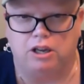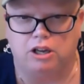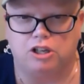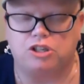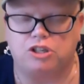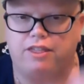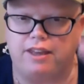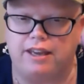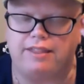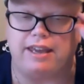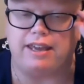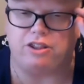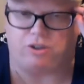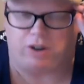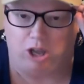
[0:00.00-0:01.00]
So I think they
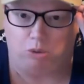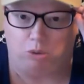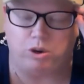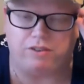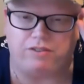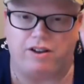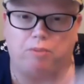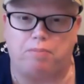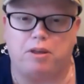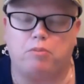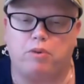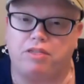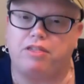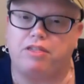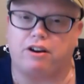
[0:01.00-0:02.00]
either would have helped them
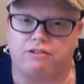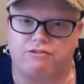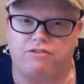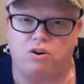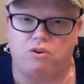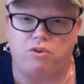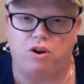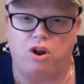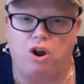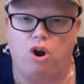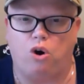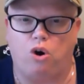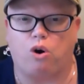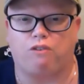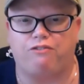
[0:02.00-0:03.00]
with their phone
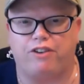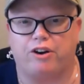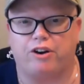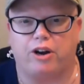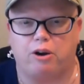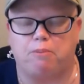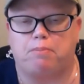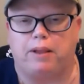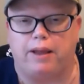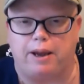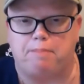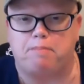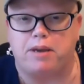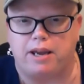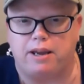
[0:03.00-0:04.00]
or figured out
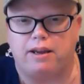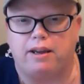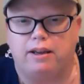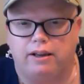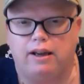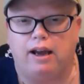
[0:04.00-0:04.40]
plan B.